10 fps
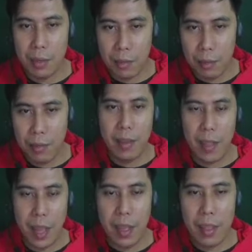of
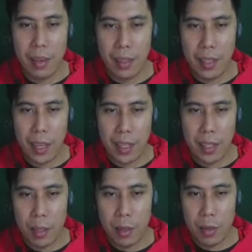the others, let's
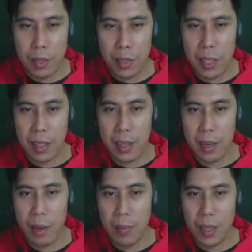do still the
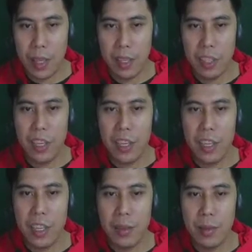
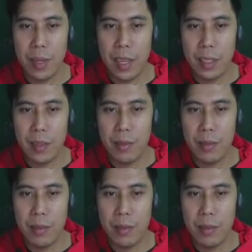computation. We get